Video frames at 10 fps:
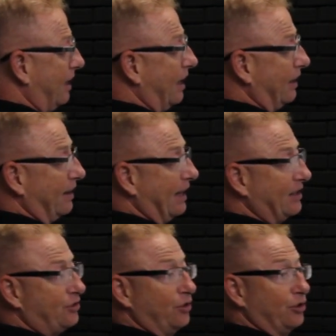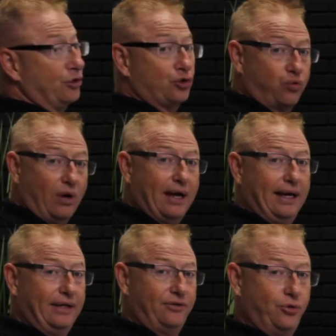unless you're
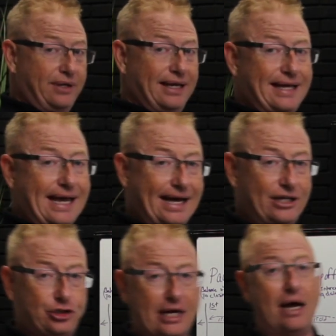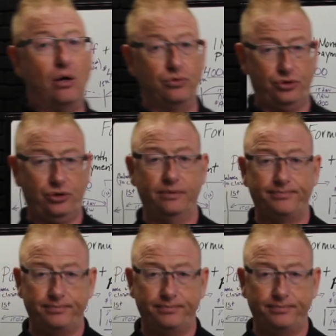trying to get cash out,